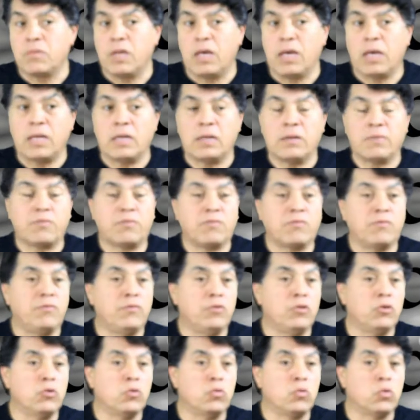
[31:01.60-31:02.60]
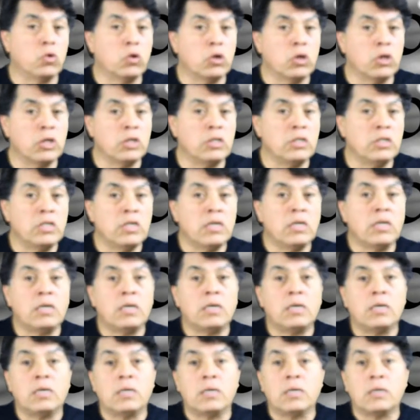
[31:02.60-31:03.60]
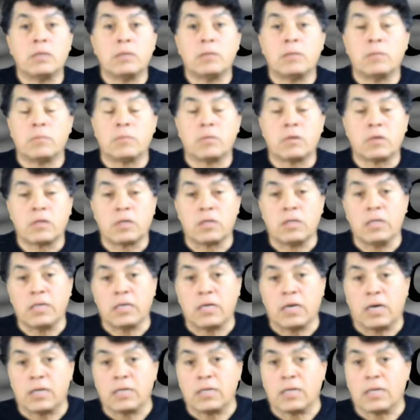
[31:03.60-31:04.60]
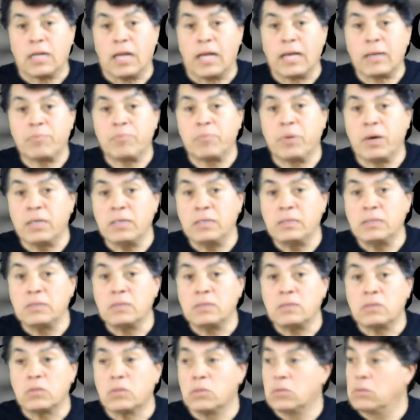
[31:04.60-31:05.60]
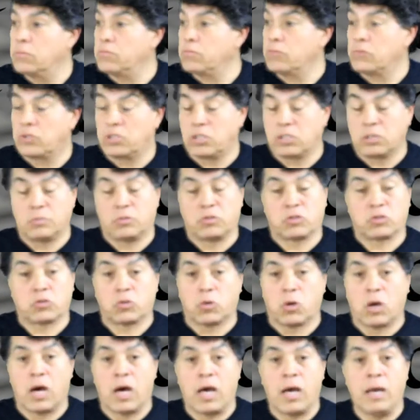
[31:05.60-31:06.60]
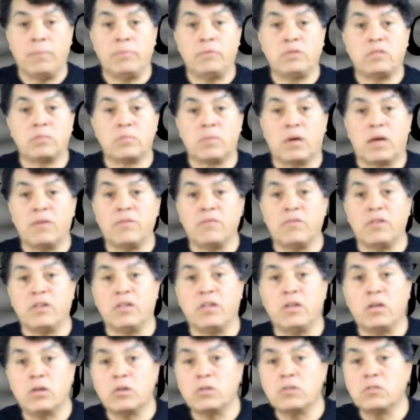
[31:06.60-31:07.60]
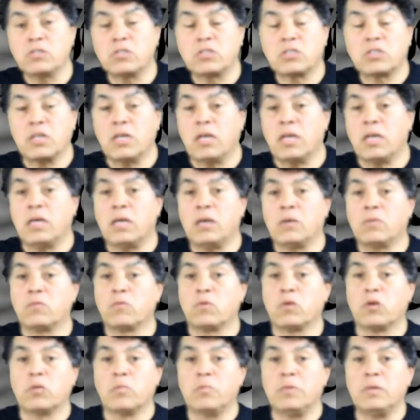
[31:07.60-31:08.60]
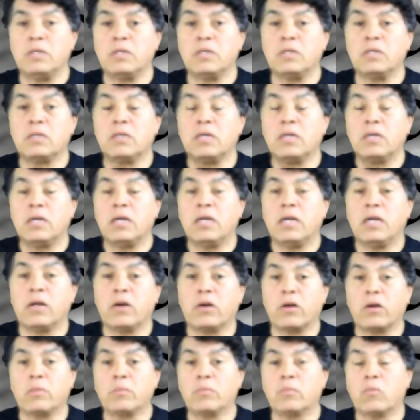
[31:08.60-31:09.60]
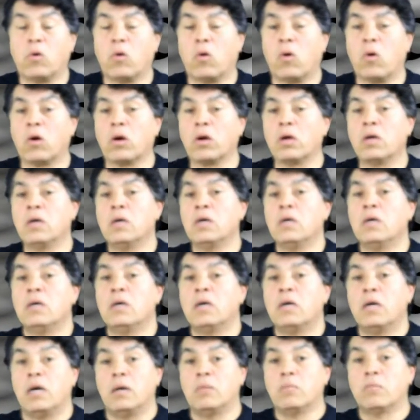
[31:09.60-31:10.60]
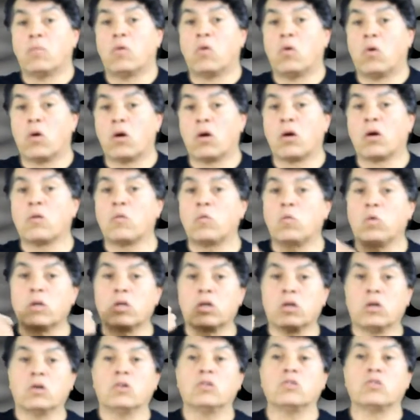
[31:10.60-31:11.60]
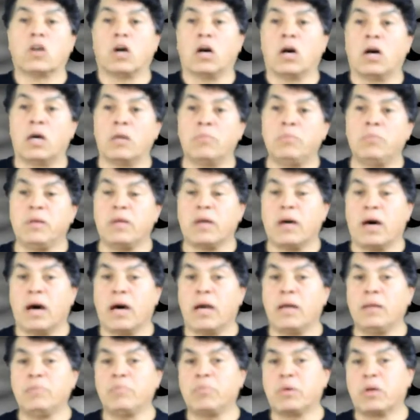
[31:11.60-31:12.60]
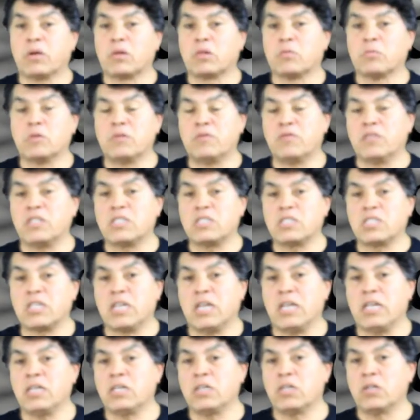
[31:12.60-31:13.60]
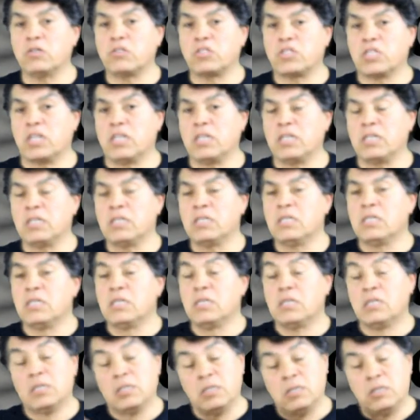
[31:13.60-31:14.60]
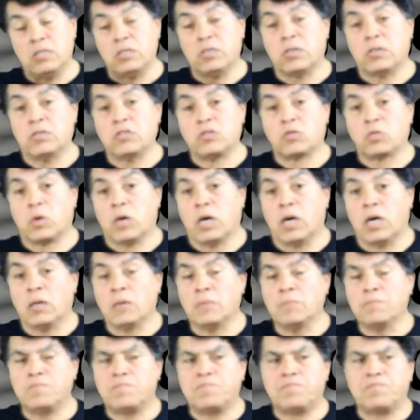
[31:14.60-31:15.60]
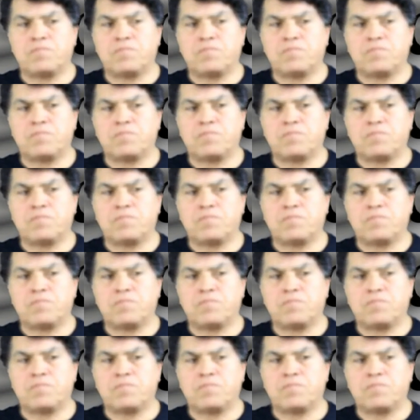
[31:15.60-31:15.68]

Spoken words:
And if you would, click on the like button, subscribe to my videos, and we'll be hearing more and more what goes on behind paranormal investigating, ghost hunting, as well.